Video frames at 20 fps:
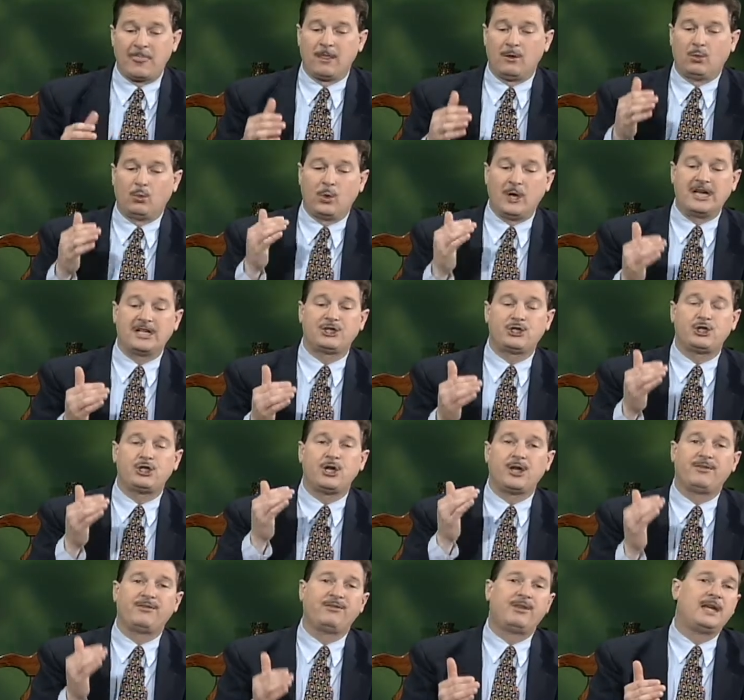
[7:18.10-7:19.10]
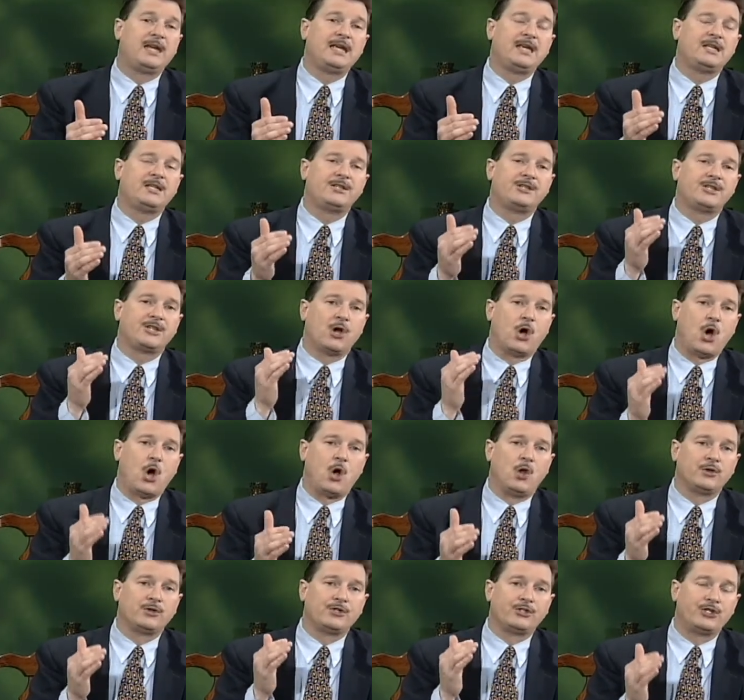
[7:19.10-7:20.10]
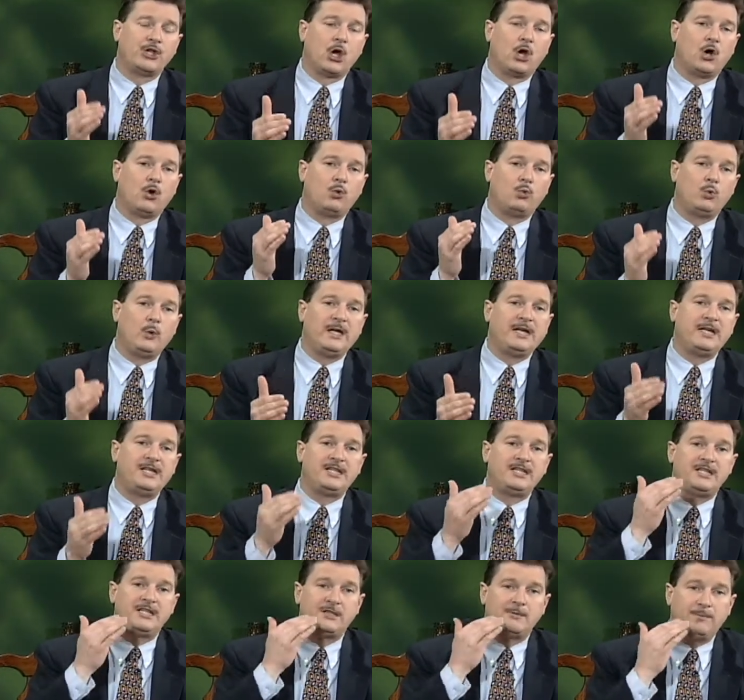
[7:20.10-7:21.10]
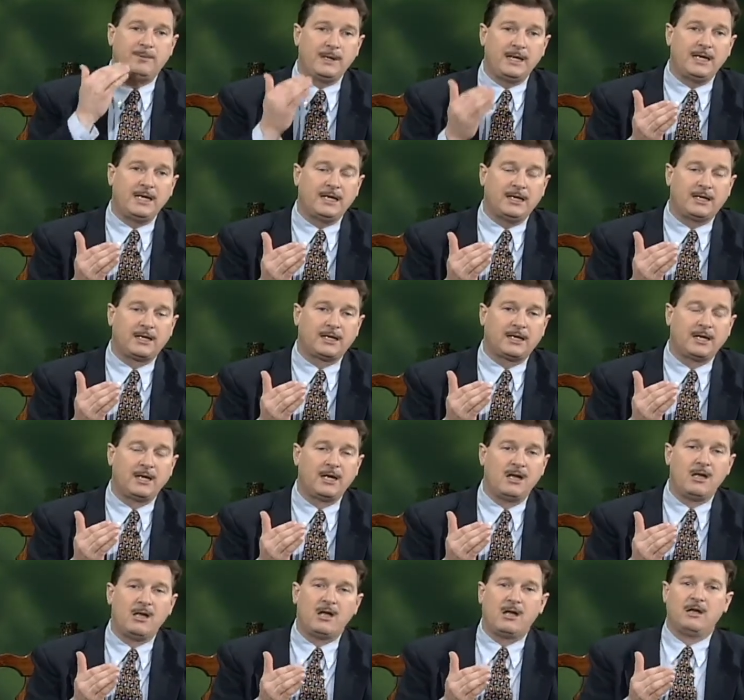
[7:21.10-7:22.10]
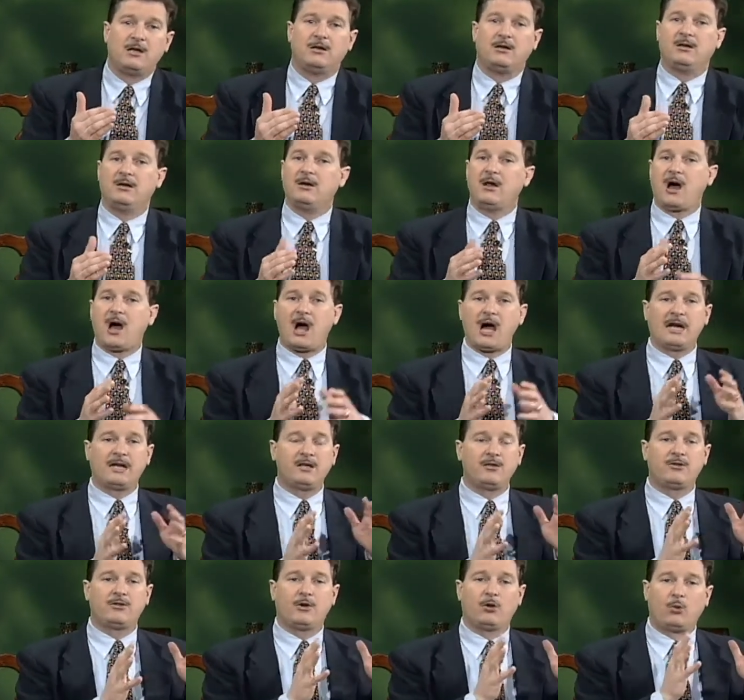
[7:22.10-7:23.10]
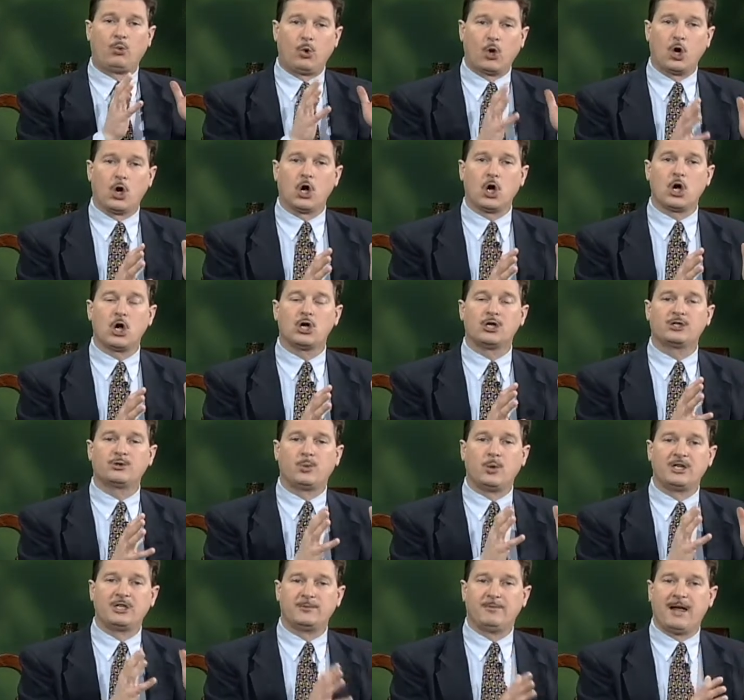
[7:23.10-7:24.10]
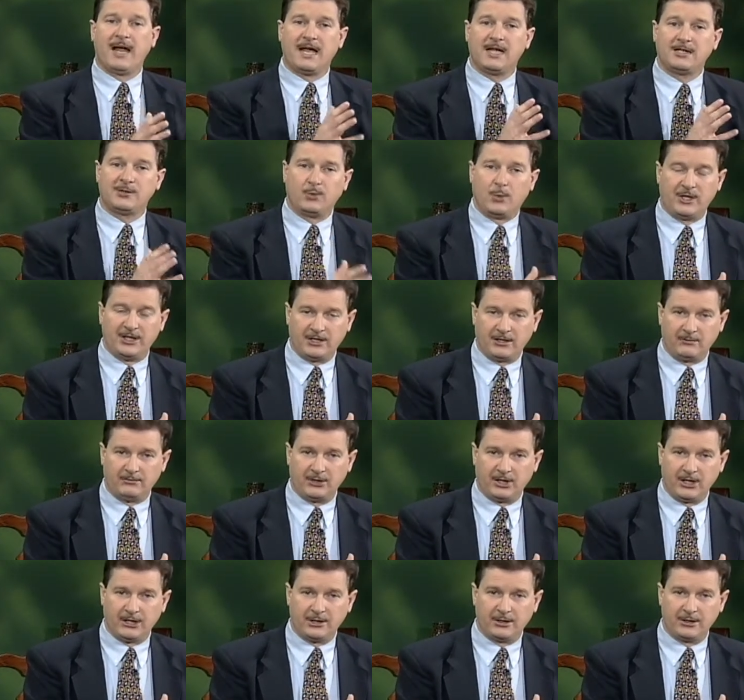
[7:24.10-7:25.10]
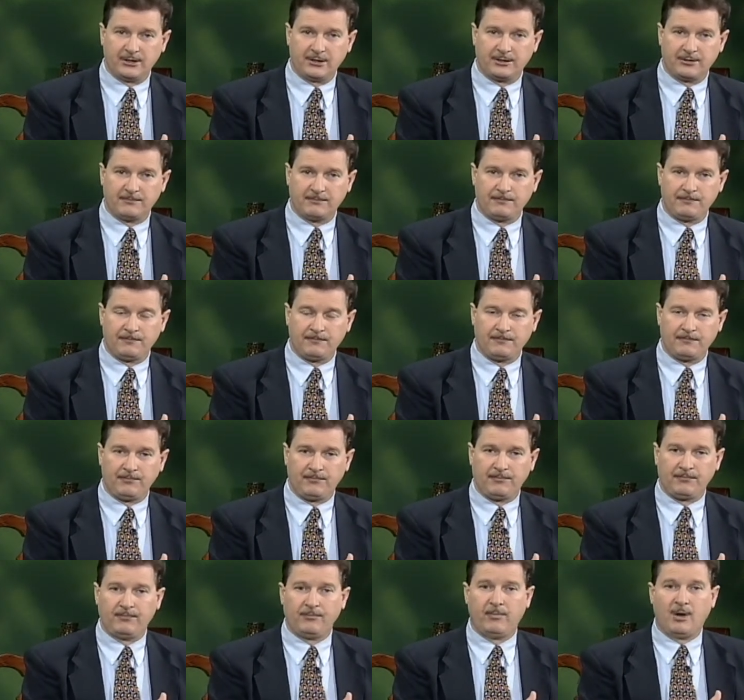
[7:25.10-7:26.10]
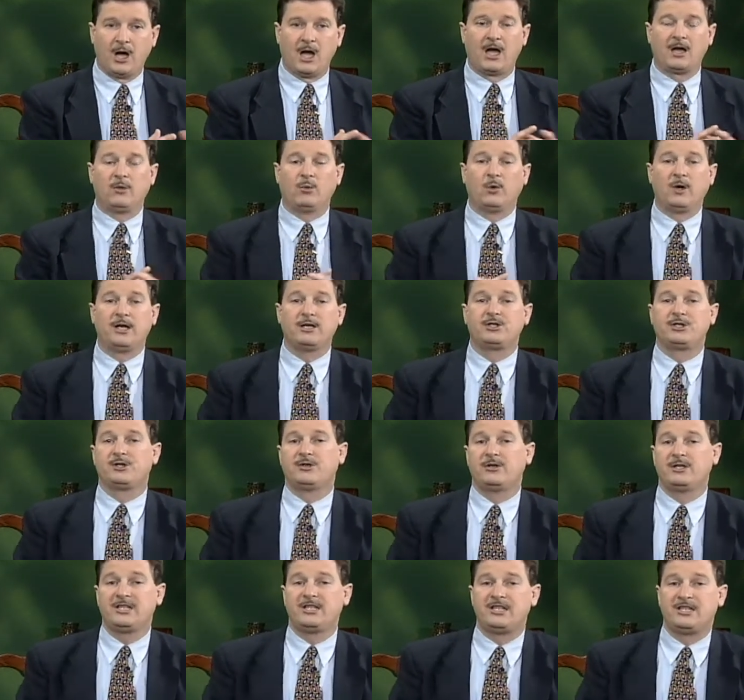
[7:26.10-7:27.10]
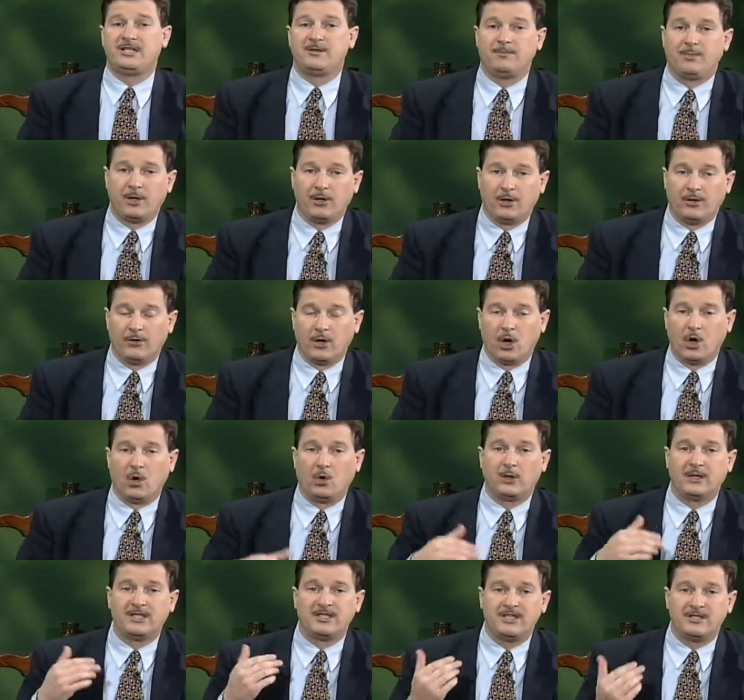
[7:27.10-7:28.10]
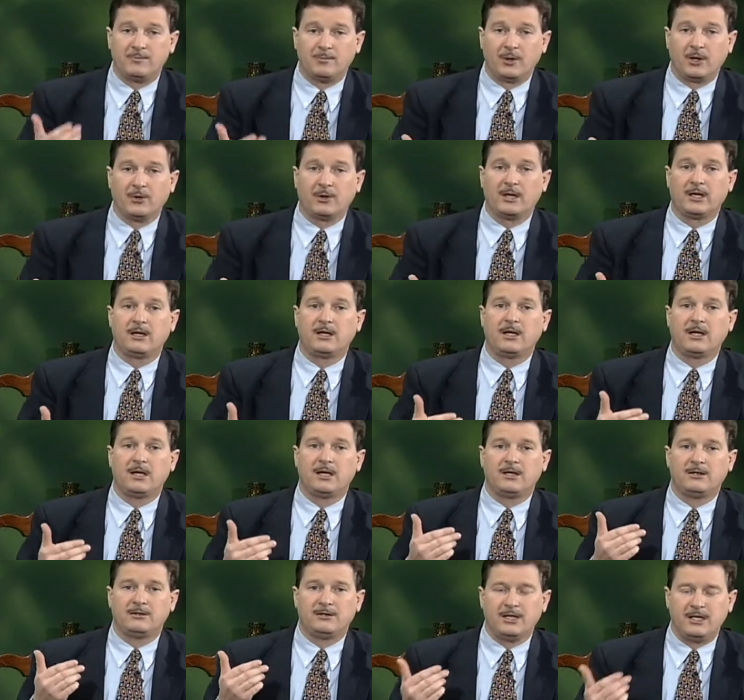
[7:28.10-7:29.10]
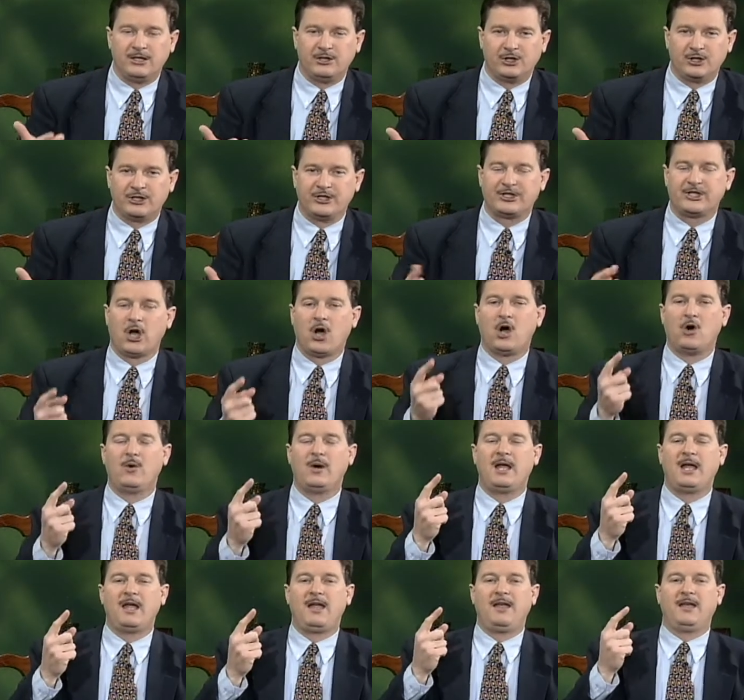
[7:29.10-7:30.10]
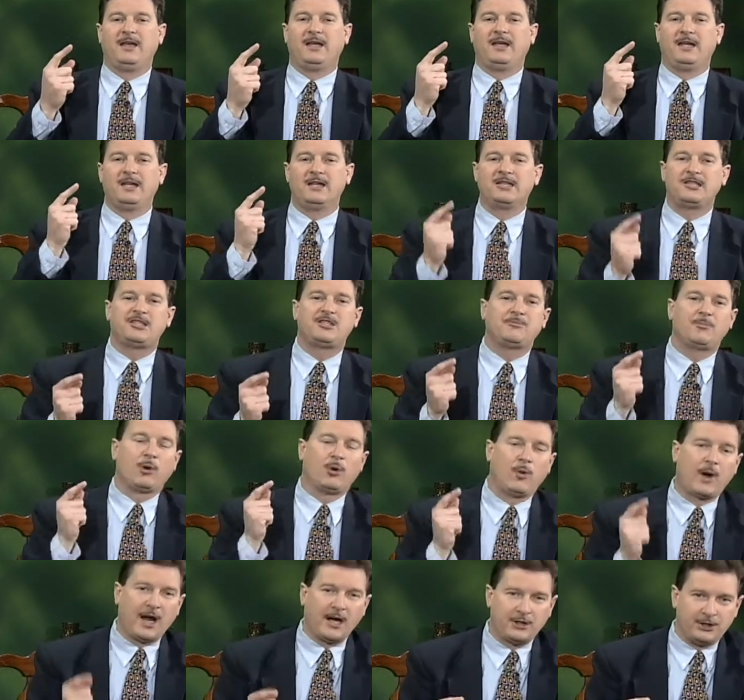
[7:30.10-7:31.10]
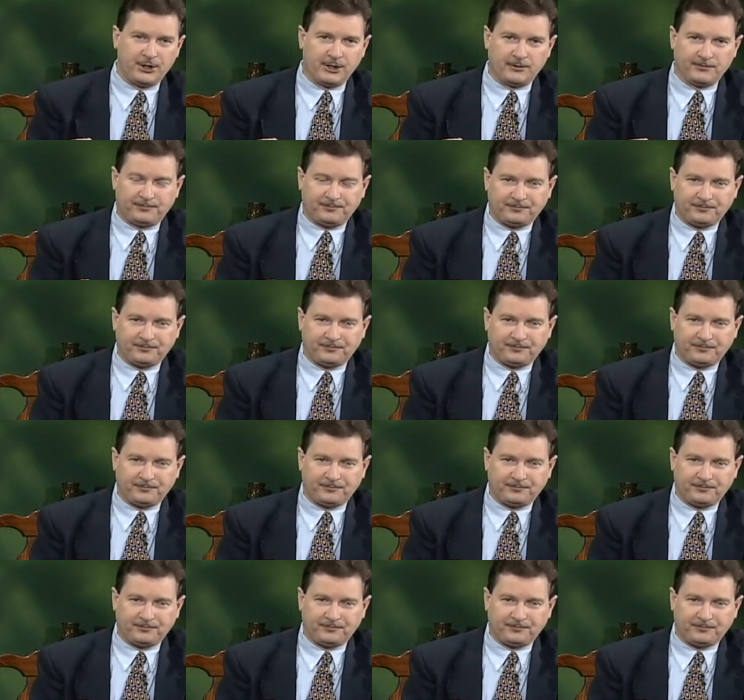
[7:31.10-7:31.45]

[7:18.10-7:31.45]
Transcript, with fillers: which things also we speak, not in the words which man's wisdom teaches, but which the Spirit, the Holy Spirit, teaches. So, inspiration,